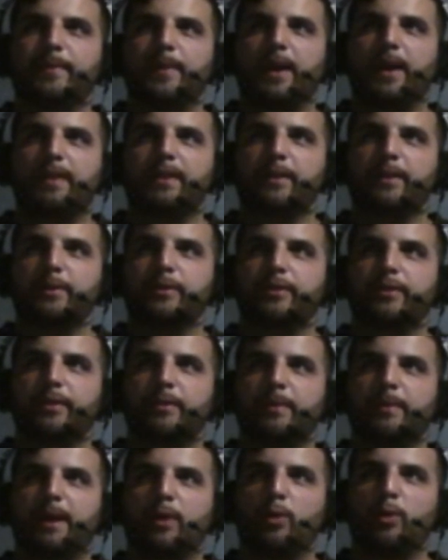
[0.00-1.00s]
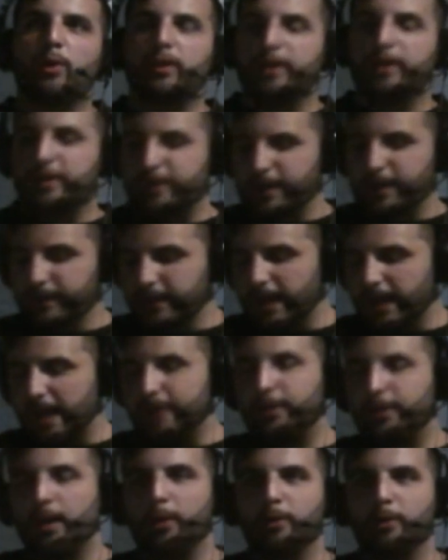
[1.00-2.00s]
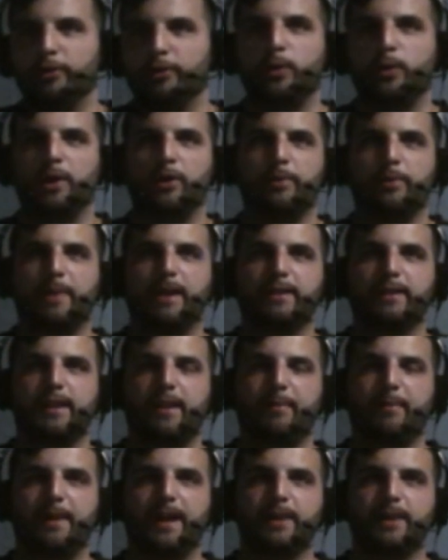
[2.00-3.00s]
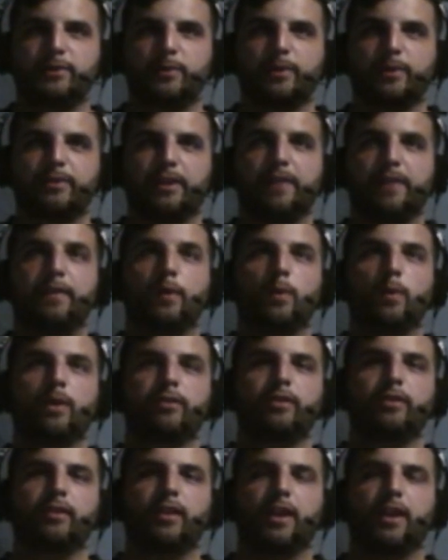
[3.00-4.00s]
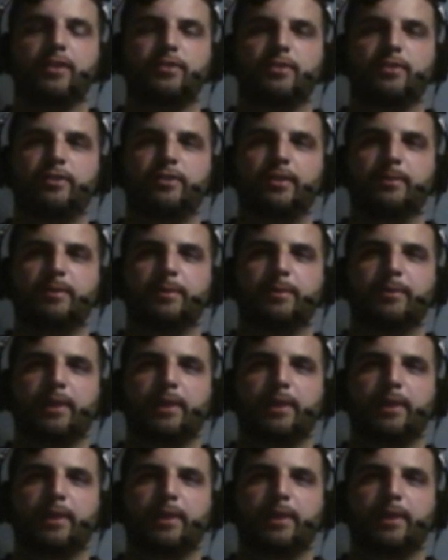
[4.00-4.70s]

I think it was something about Orton. The thing that I thought was weird about that match was if it was concussion symptoms,